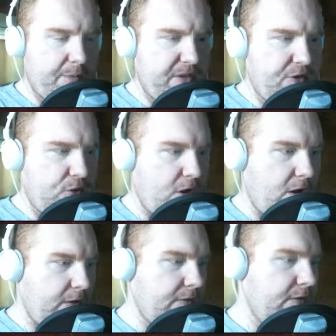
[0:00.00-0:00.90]
be too
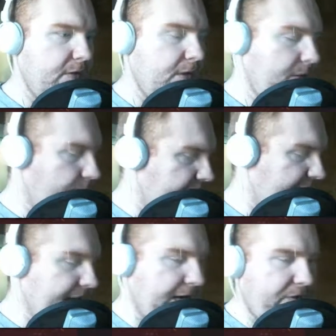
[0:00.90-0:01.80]
long once I
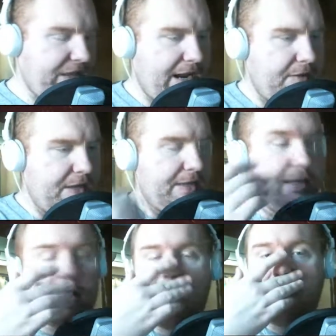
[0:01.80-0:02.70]
cut everything out that
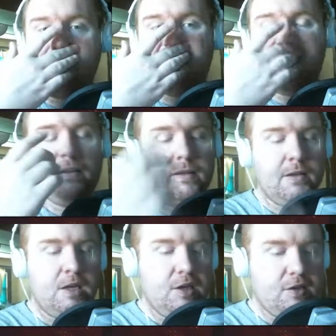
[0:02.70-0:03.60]
didn't happen.
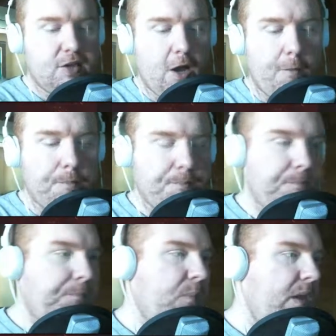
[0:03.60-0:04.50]
So,
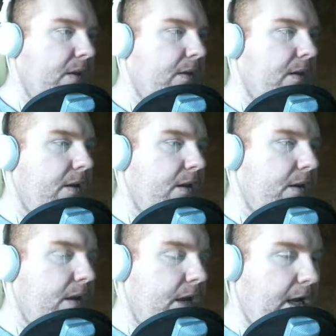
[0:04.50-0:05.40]

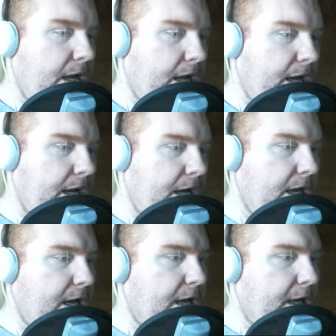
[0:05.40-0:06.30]

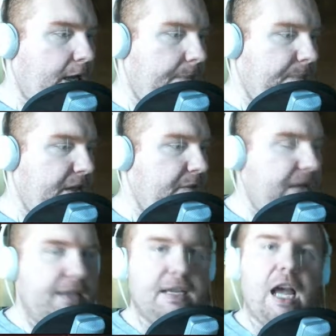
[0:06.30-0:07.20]
um, in the
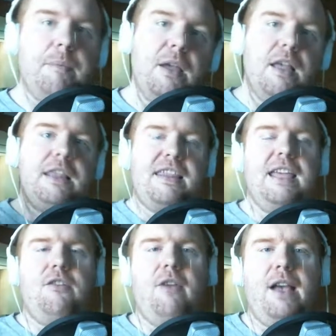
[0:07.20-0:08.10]
meantime,
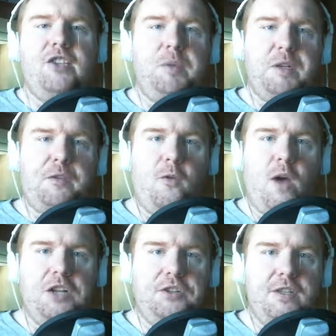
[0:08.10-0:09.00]
thank you guys so much for
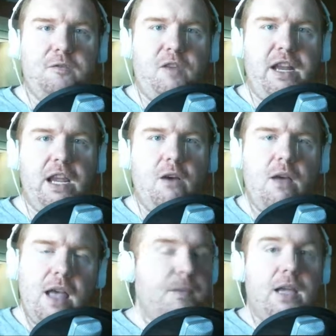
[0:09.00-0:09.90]
watching this video.
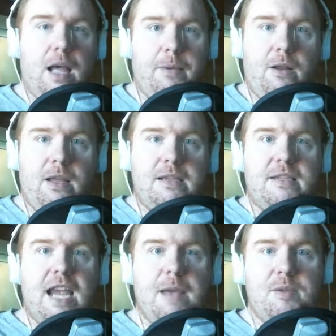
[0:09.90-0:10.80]
I'm gonna let
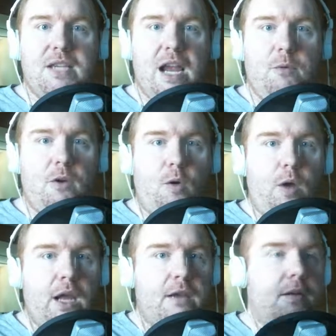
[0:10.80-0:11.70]
Sam say it real
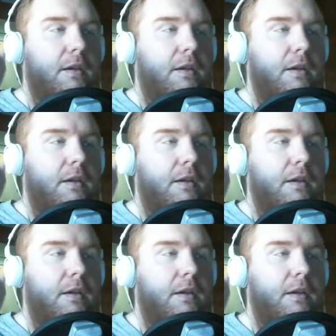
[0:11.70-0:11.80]
quick.